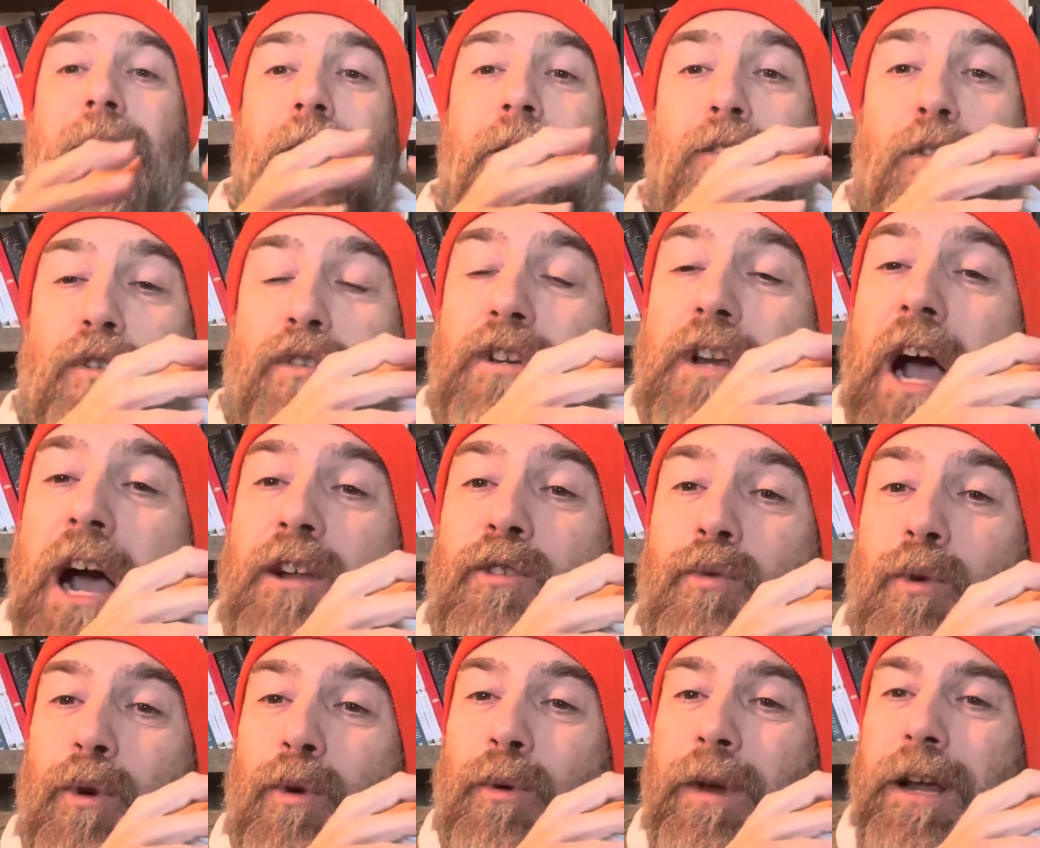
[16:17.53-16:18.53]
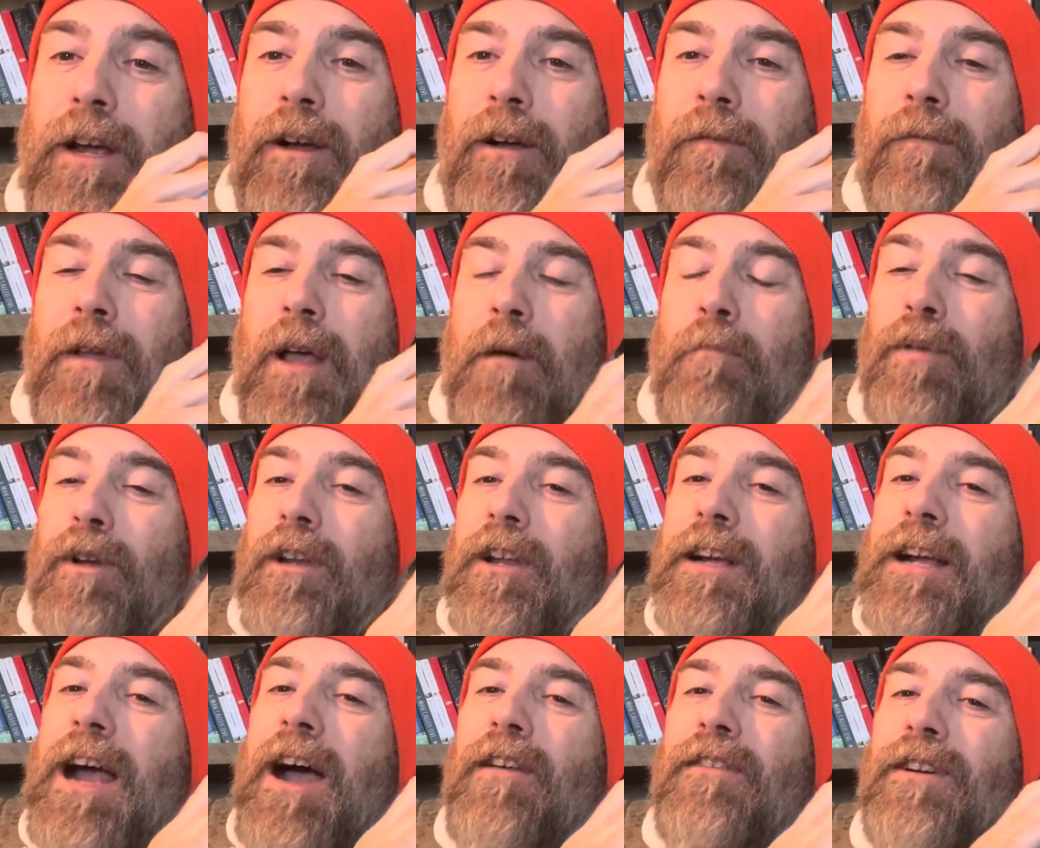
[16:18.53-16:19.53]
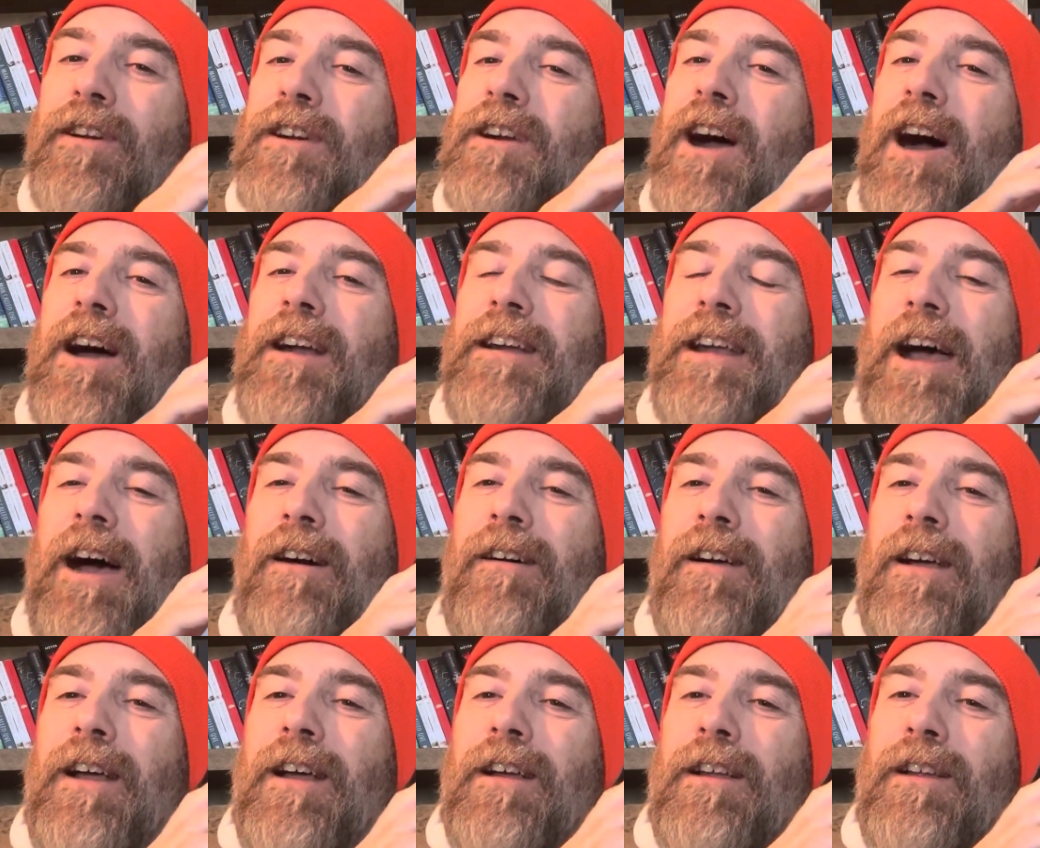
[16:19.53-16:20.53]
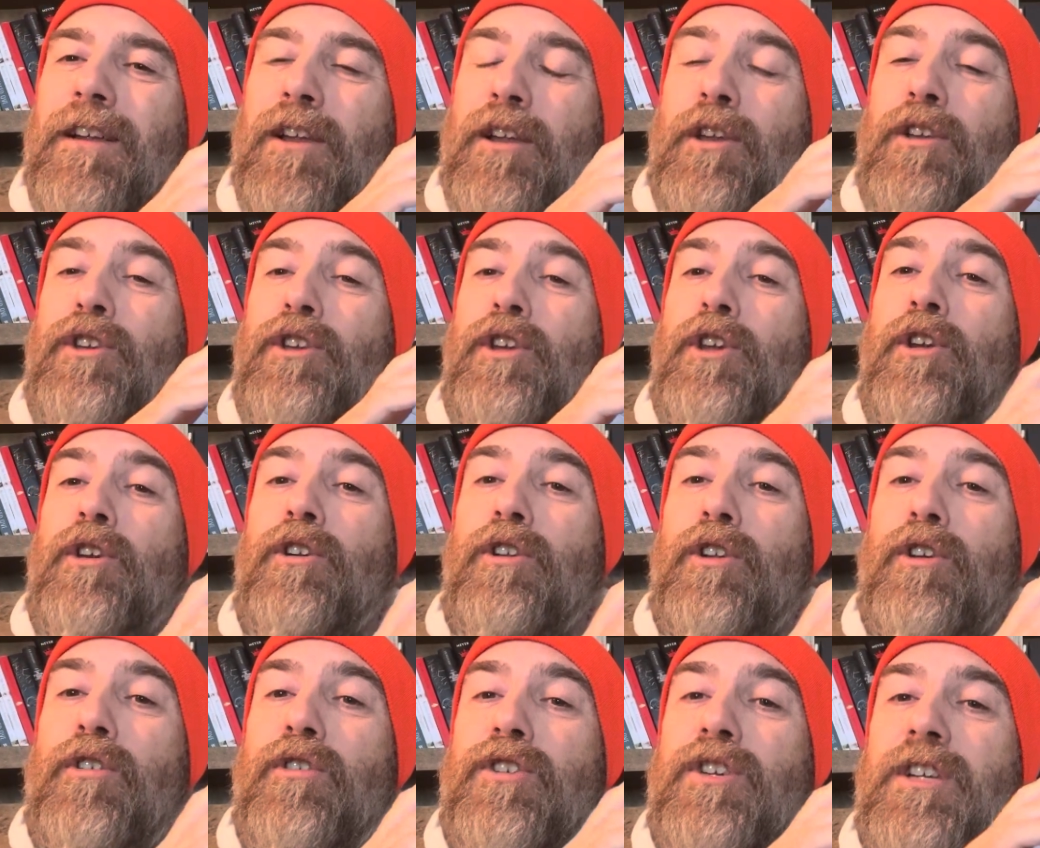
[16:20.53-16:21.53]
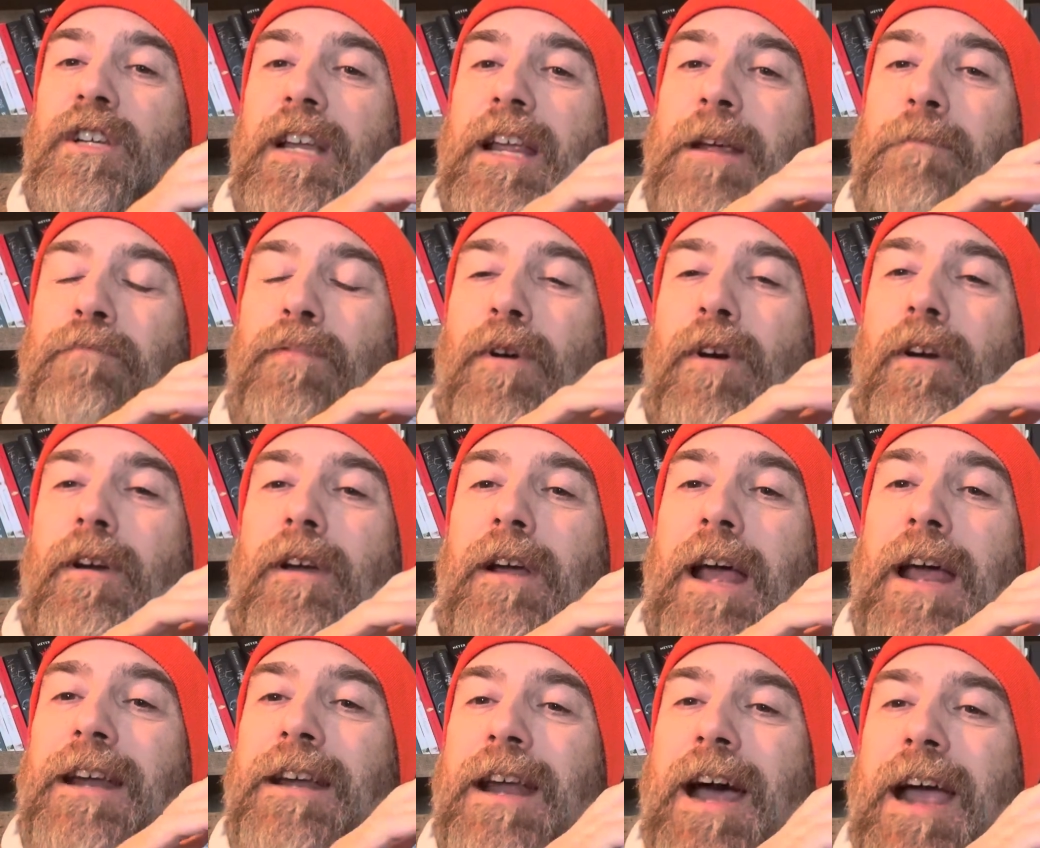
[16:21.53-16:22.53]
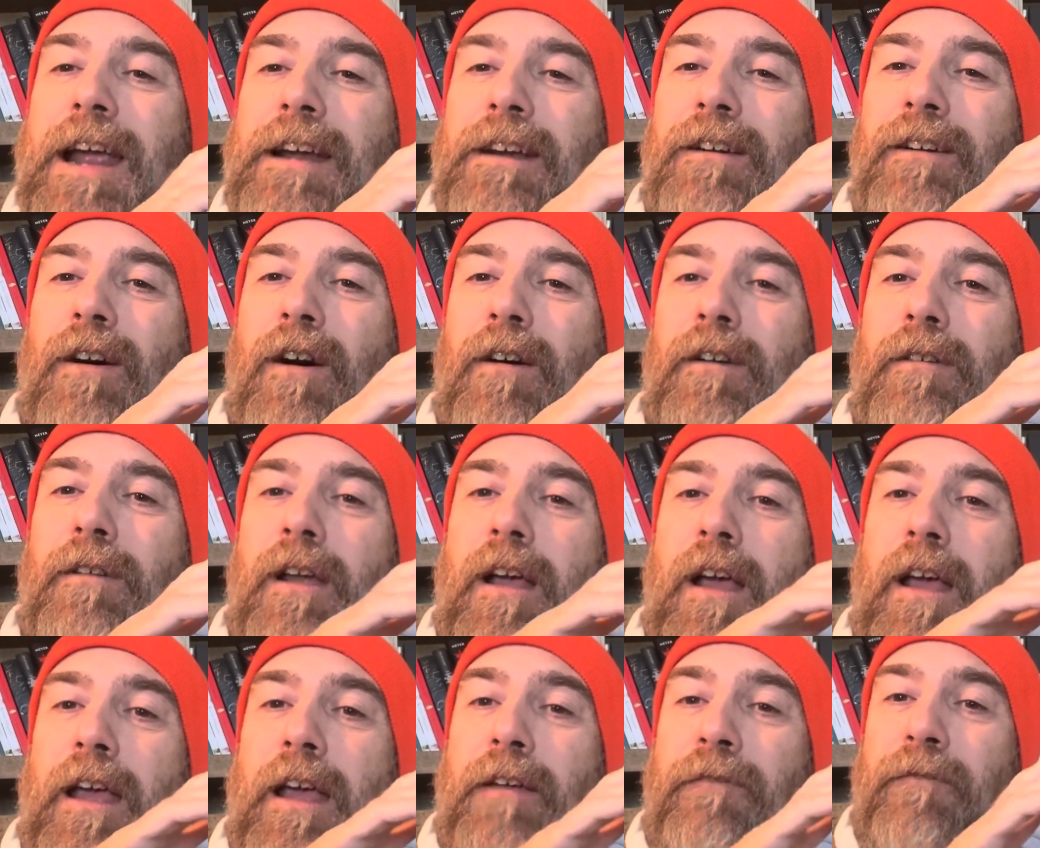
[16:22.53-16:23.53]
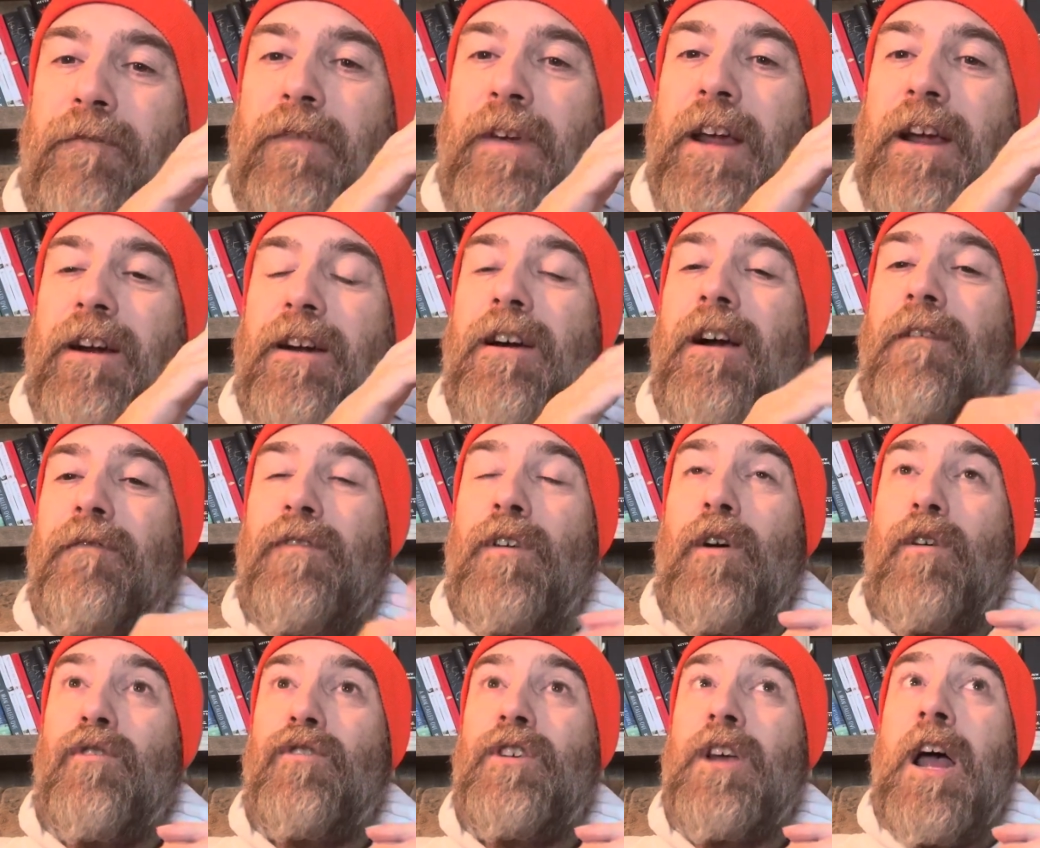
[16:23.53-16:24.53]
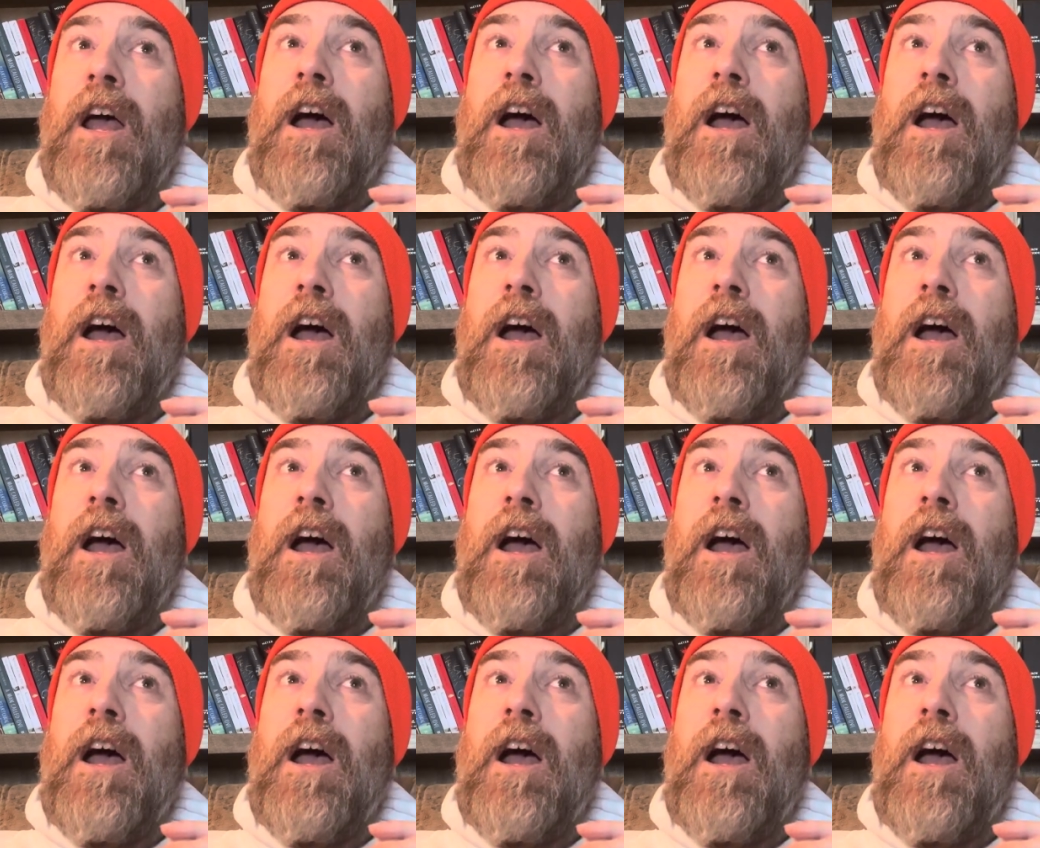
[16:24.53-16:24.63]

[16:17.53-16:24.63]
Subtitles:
Those gods were real. But look how they're gone now. Do you lose sleep at night in fear of those